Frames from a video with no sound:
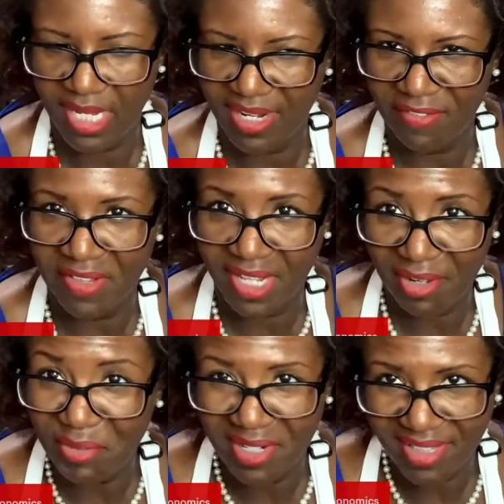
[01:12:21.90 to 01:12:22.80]
I kind of feel like
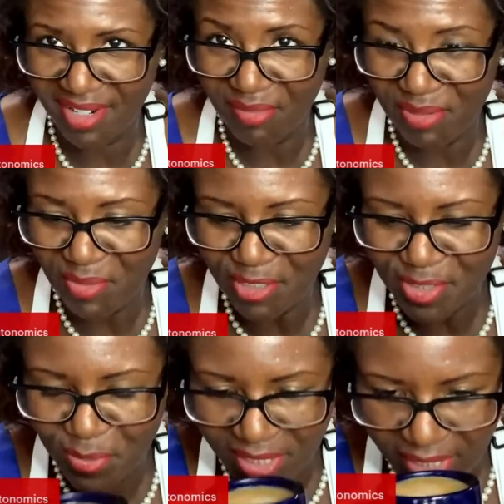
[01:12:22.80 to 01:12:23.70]
I want a little bit more
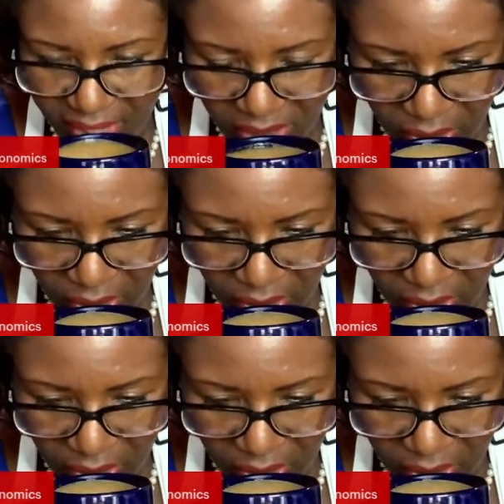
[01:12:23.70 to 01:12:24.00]
sweet.